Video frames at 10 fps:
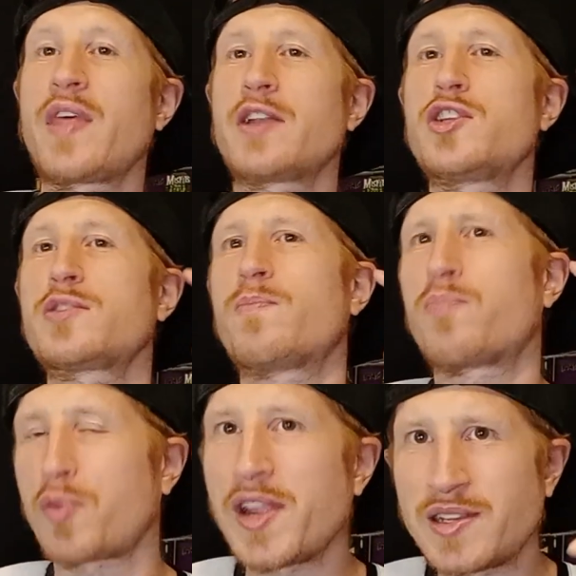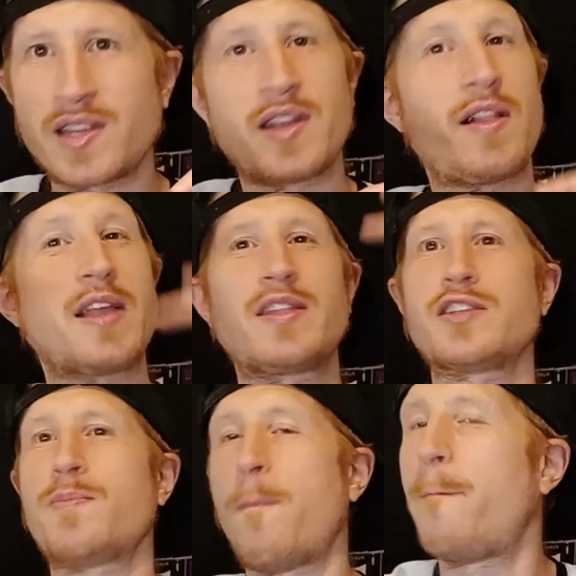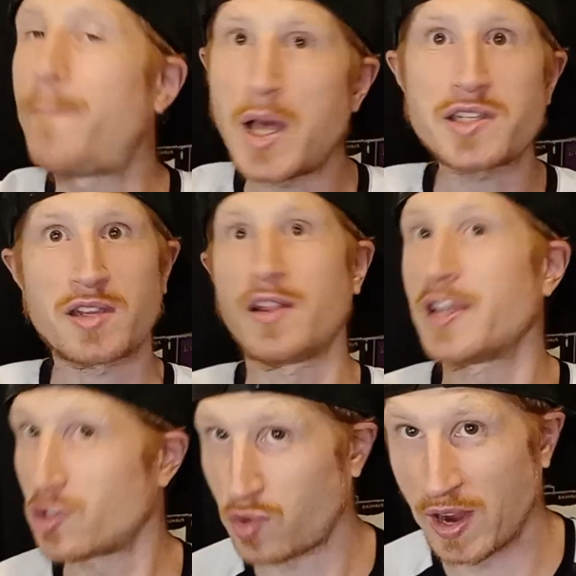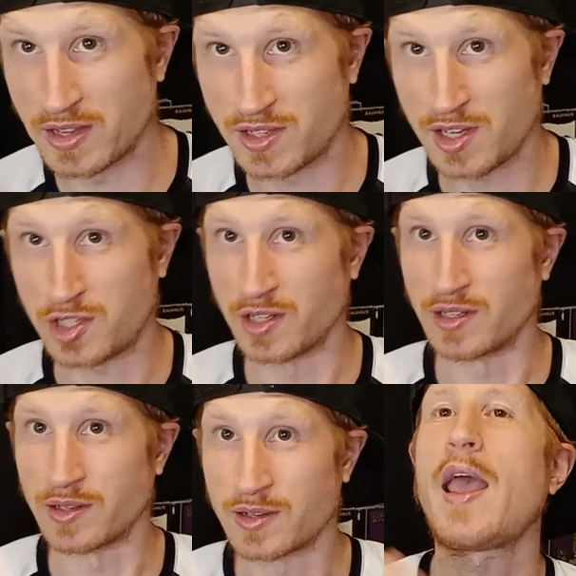that just breaks into like this bustling transition.